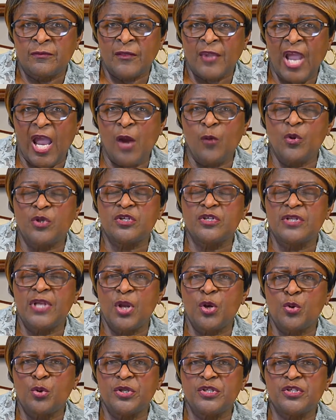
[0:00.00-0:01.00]
I want to not
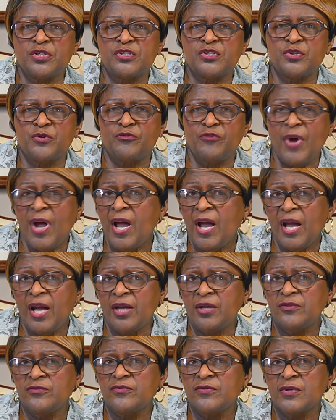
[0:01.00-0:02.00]
only to
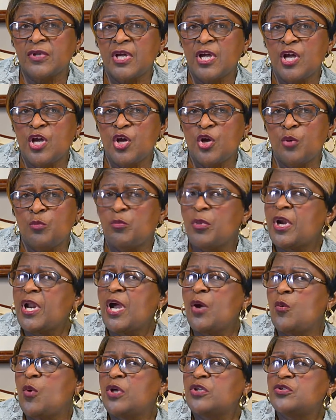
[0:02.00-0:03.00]
survive, but I
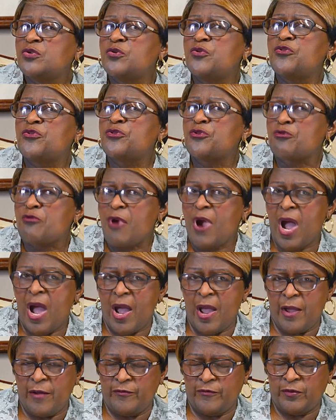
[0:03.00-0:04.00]
want to
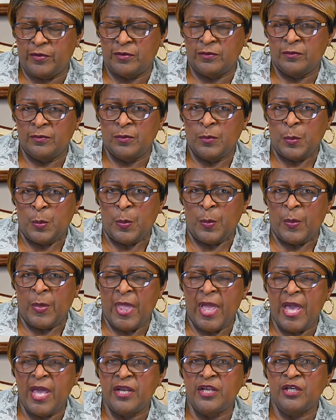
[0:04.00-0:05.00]
thrive.
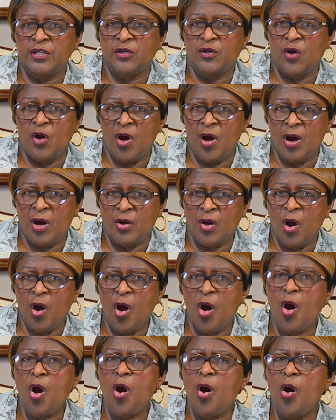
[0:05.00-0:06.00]
And in God,
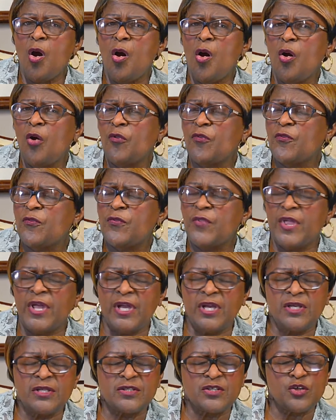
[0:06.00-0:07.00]
all
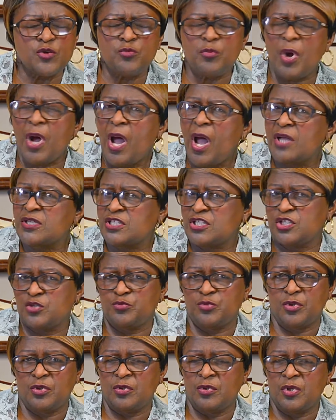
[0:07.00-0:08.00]
things are
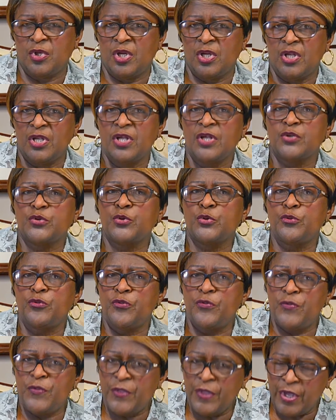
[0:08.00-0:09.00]
possible to
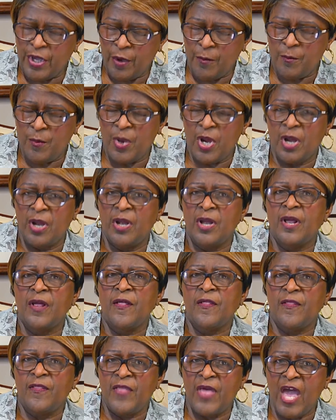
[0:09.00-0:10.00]
them
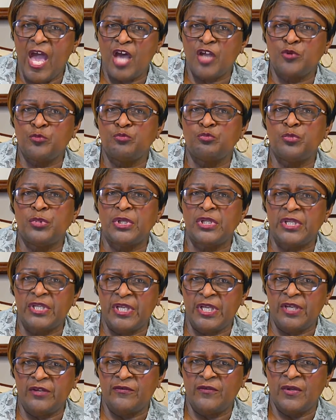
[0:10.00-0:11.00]
that
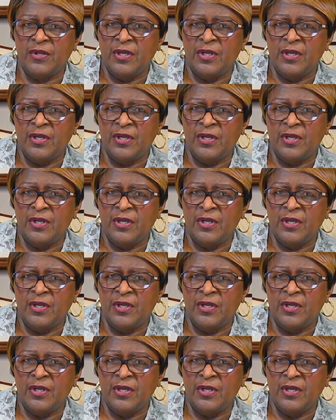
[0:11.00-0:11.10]
believe.